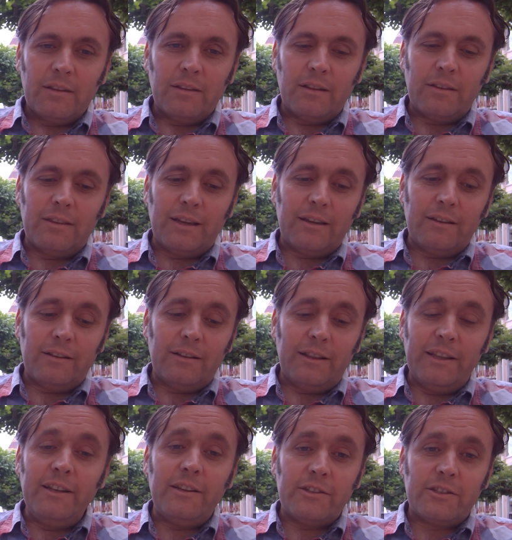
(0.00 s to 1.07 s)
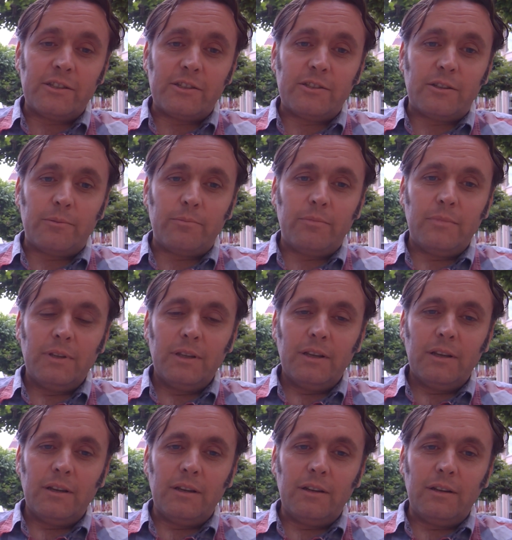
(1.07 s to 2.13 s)
that linear system
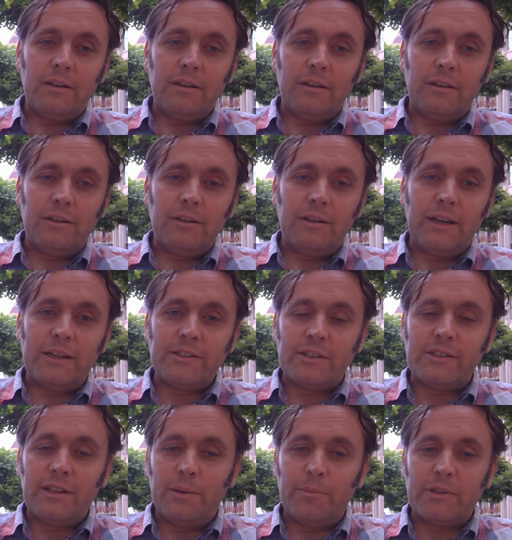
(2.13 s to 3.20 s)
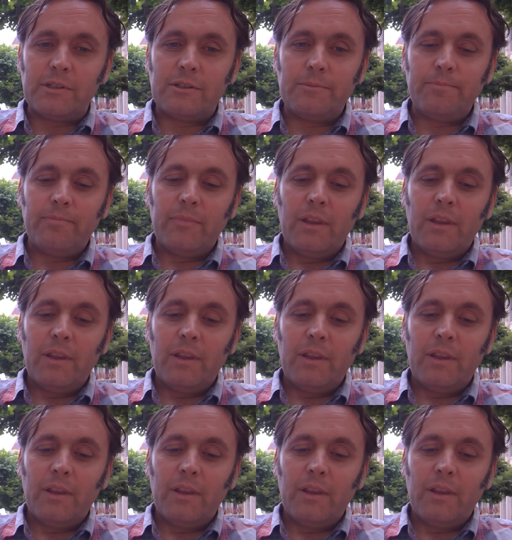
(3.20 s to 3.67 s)
has its limits.